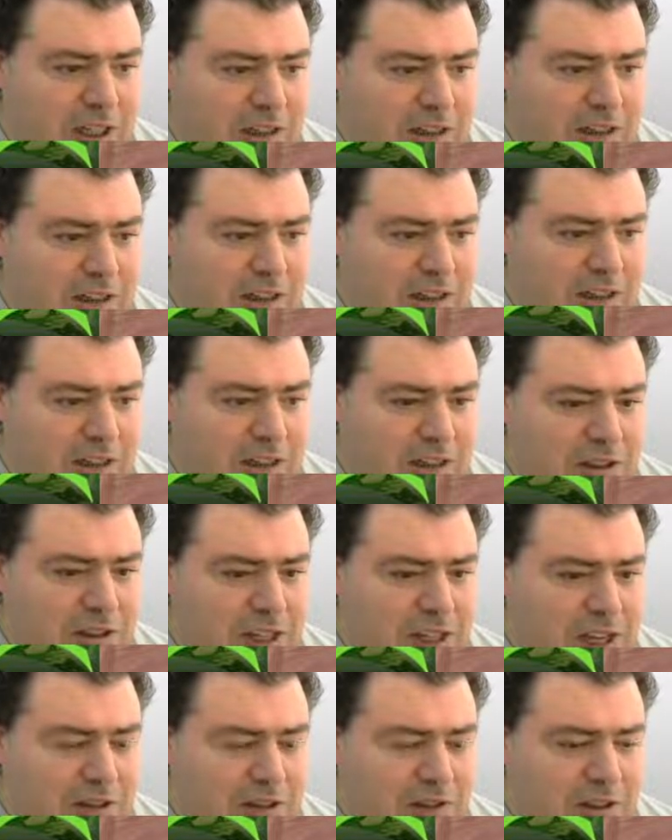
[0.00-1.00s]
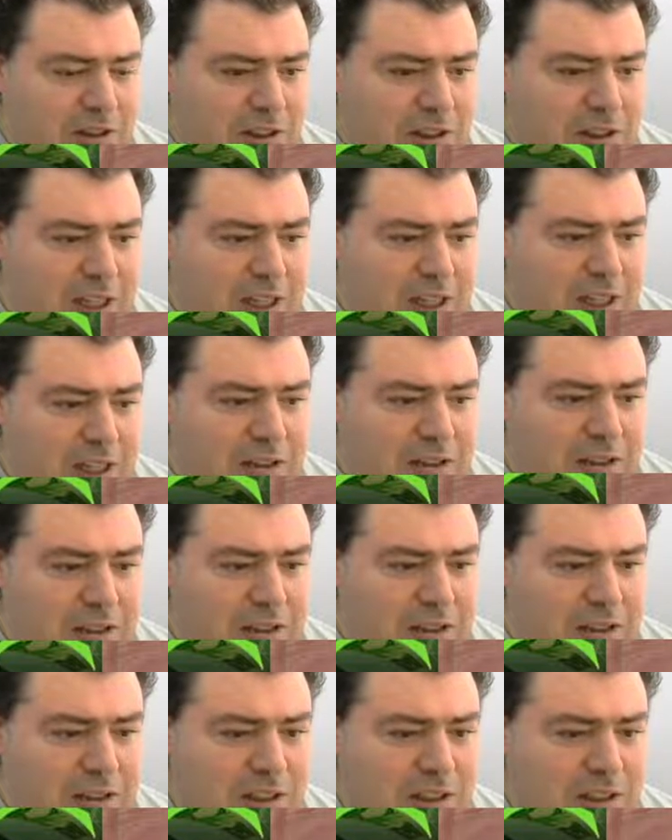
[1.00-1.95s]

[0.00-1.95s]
you see here I have it on Legacy.